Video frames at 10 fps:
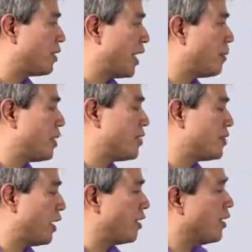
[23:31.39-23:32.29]
That means
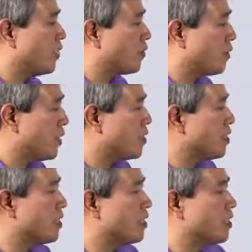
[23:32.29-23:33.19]
that, for
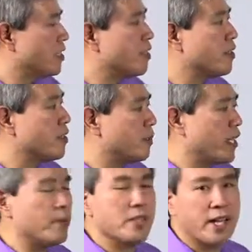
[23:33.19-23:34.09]
instance, this display
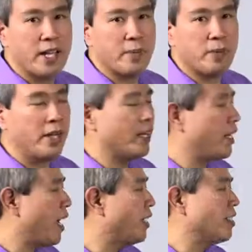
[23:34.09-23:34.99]
was calibrated
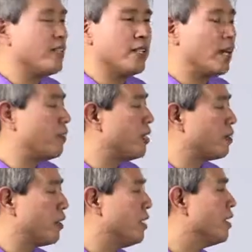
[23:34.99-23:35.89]
at DCI
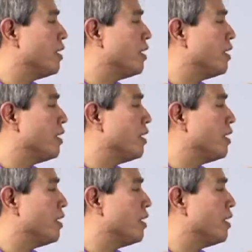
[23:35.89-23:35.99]
P3.